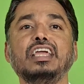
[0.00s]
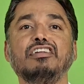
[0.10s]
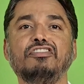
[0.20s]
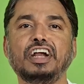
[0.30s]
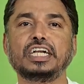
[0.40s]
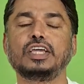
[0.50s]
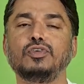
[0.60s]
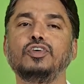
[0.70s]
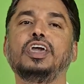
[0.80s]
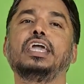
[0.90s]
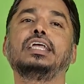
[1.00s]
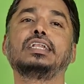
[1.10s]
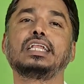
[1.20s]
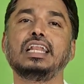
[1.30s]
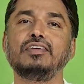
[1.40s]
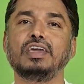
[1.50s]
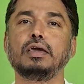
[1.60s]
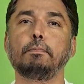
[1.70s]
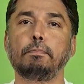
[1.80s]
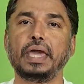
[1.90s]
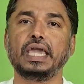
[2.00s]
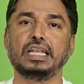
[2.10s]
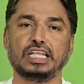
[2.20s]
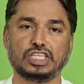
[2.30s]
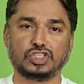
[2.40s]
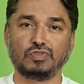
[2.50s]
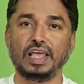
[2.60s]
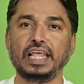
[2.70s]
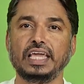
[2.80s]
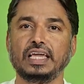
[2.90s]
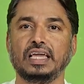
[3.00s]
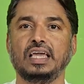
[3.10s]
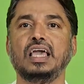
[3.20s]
effective in relieving pain, swelling